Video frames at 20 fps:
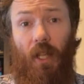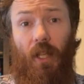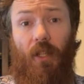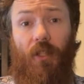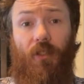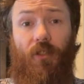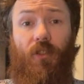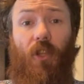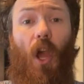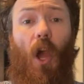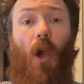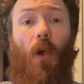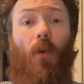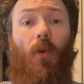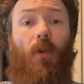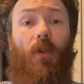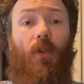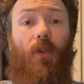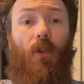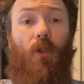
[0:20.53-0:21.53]
So,
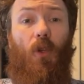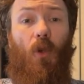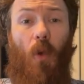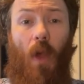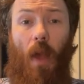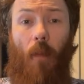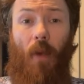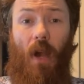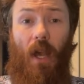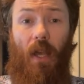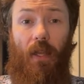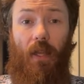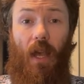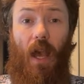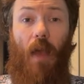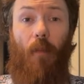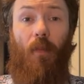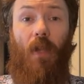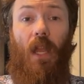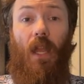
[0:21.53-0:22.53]
who am I?
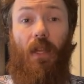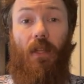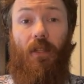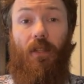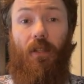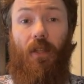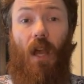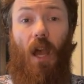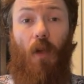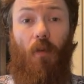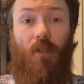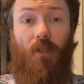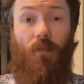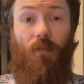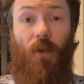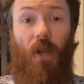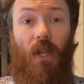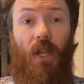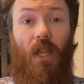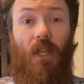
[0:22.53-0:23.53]
I'm Nick. I was a
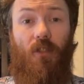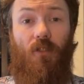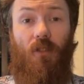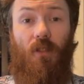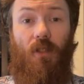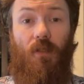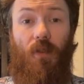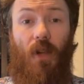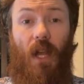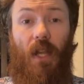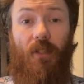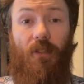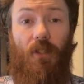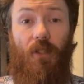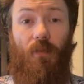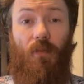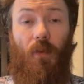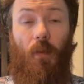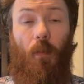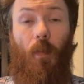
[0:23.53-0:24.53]
financial advisor
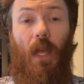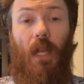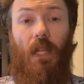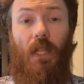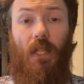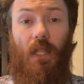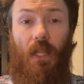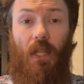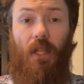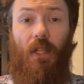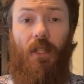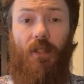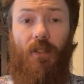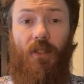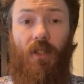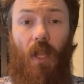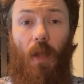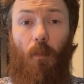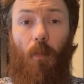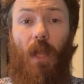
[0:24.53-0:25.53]
for many years,
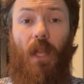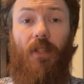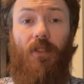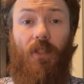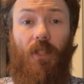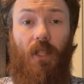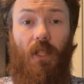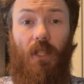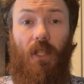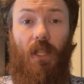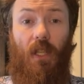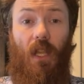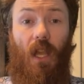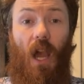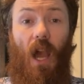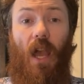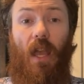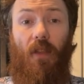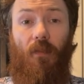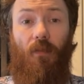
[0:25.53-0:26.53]
and basically
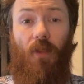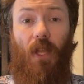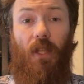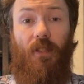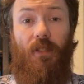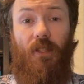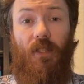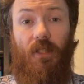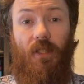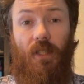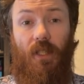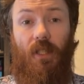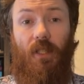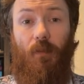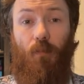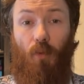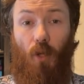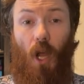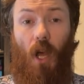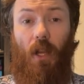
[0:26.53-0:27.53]
I invented these
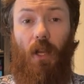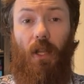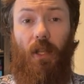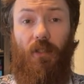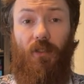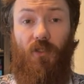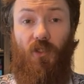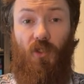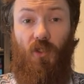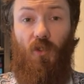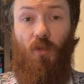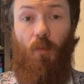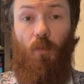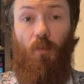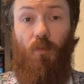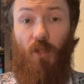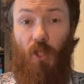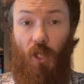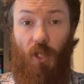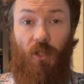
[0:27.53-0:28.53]
products to
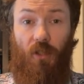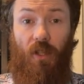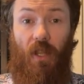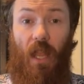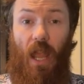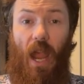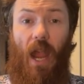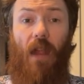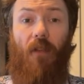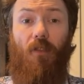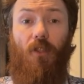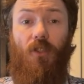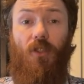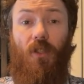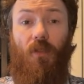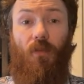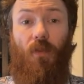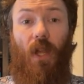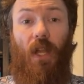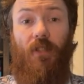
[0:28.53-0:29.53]
turn the average
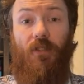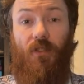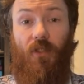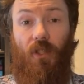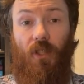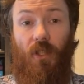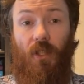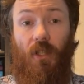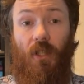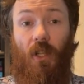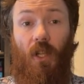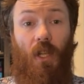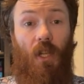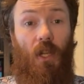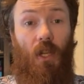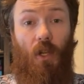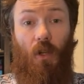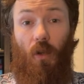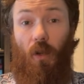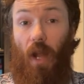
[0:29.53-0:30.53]
investor
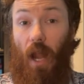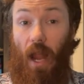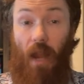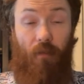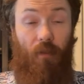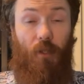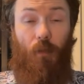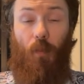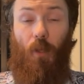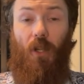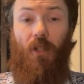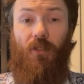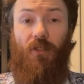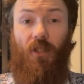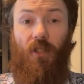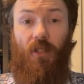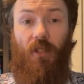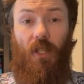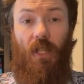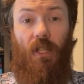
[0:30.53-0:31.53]
or average
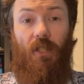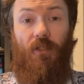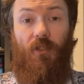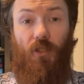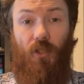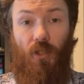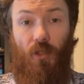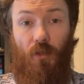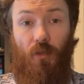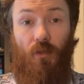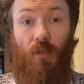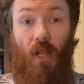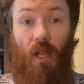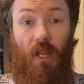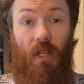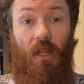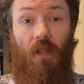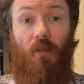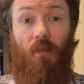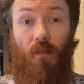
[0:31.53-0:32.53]
person into an
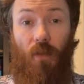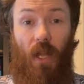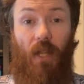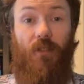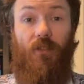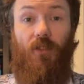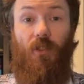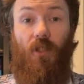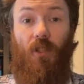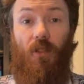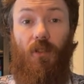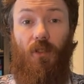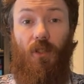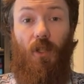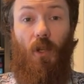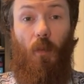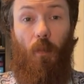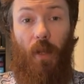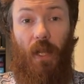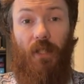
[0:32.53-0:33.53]
investor. You
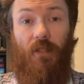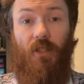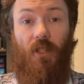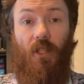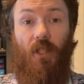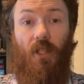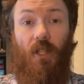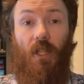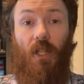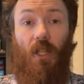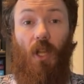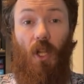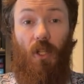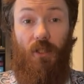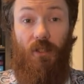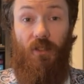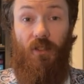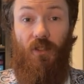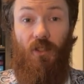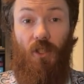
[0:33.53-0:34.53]
know, basically
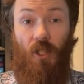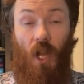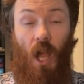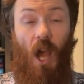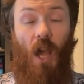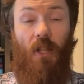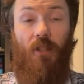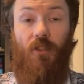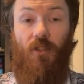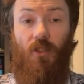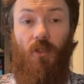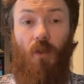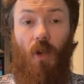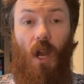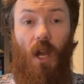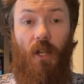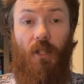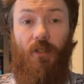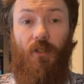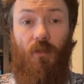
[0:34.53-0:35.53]
it's not too
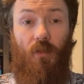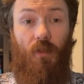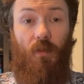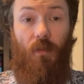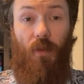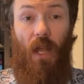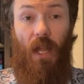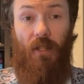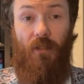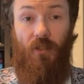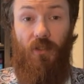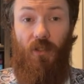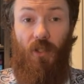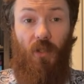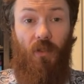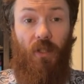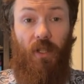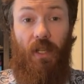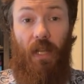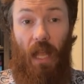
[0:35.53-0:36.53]
hard to invest.
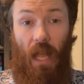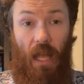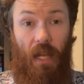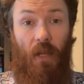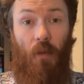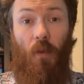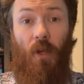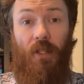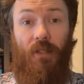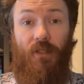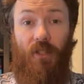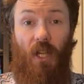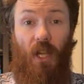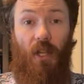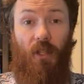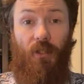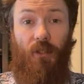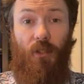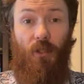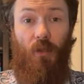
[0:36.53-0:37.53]
Don't let anyone tell
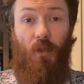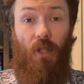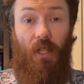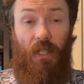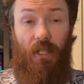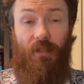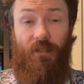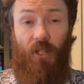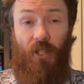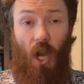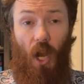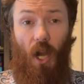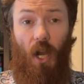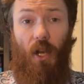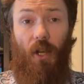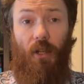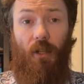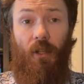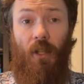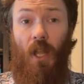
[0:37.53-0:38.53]
you it's
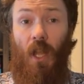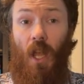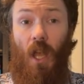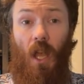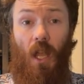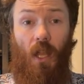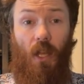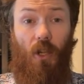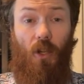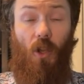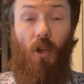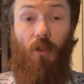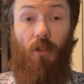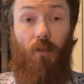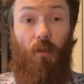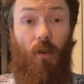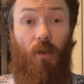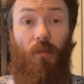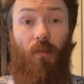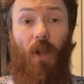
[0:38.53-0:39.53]
hard. I'm going to go
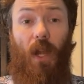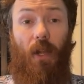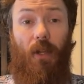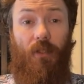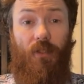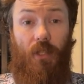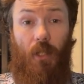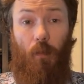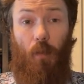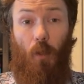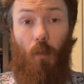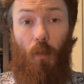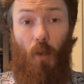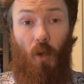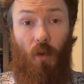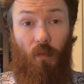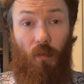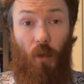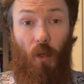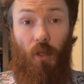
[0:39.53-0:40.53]
through a very simple
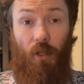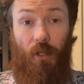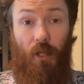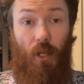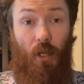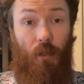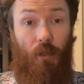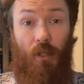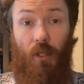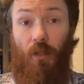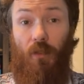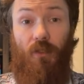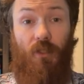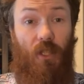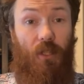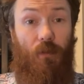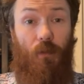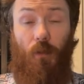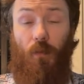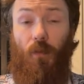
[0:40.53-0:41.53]
portfolio, you know,
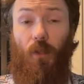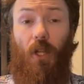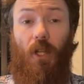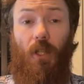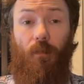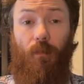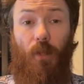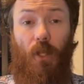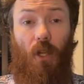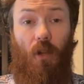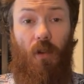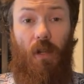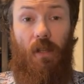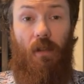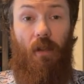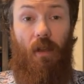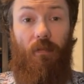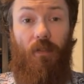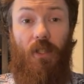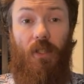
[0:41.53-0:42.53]
just for free. You don't even
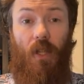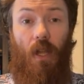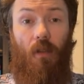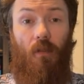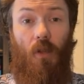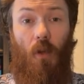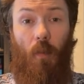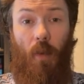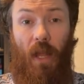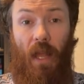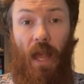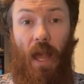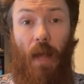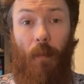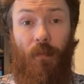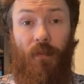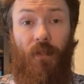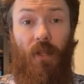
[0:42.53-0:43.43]
have to download my apps,